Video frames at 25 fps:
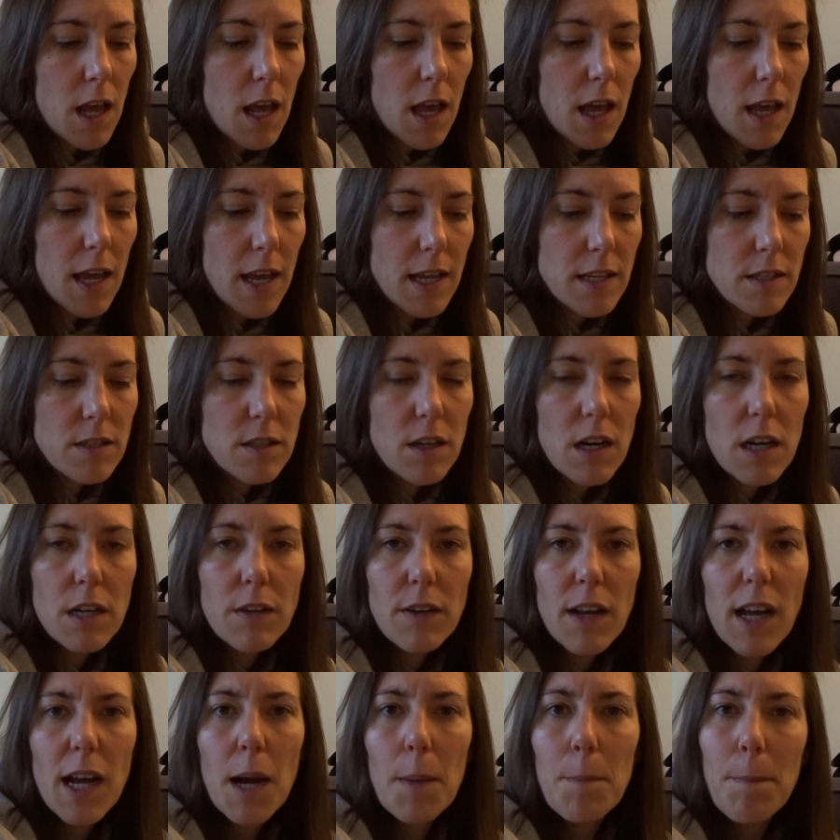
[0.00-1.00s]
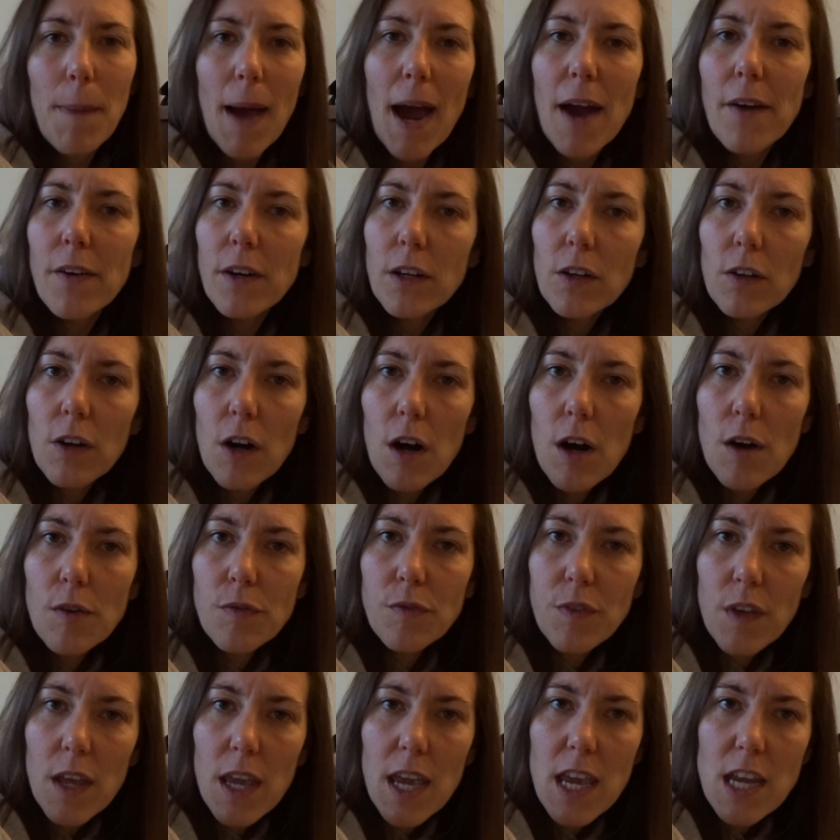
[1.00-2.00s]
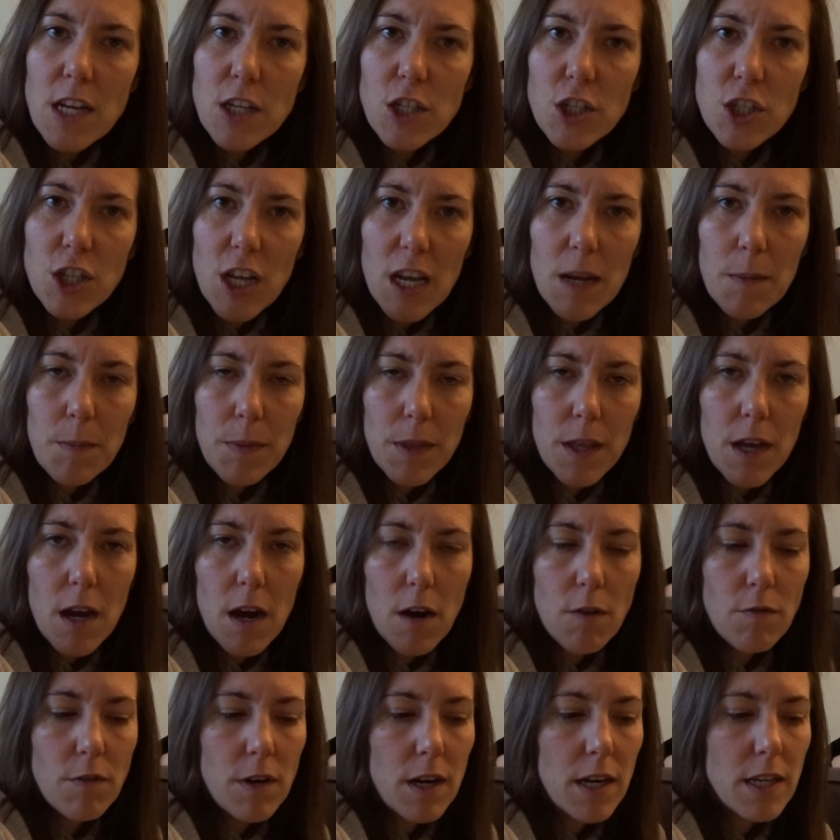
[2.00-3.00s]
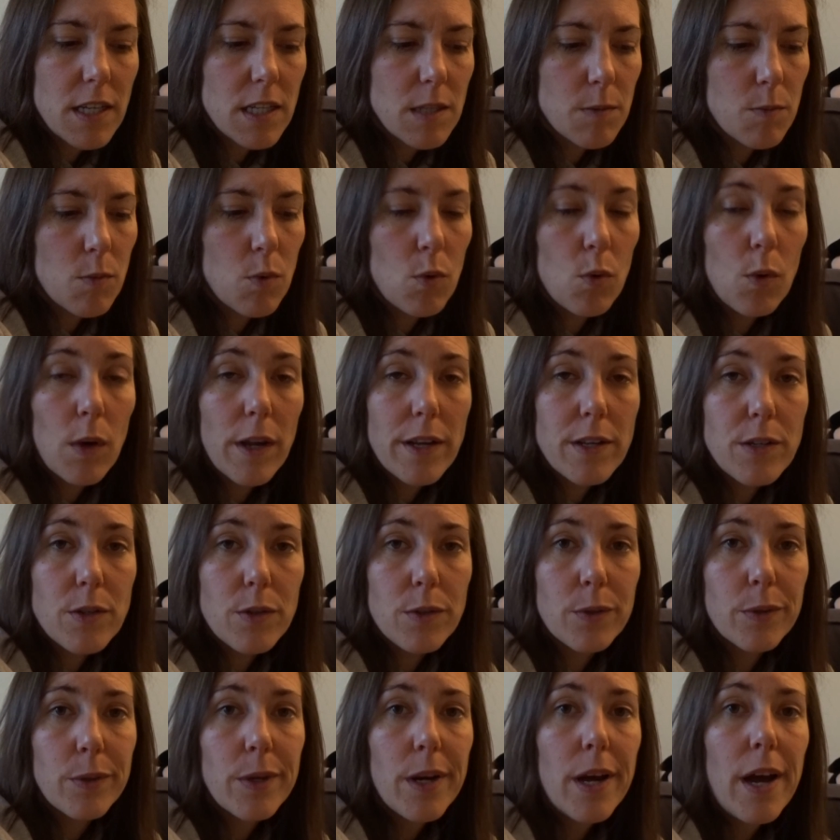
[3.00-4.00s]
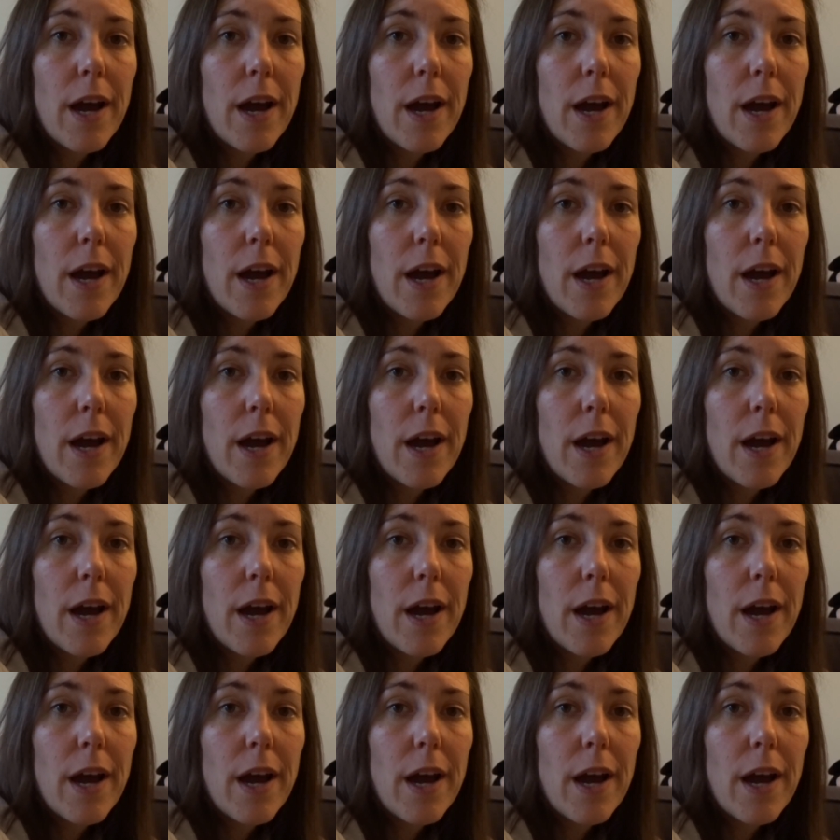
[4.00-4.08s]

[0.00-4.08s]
it's kind of like a paragraph for each tip. They are really small little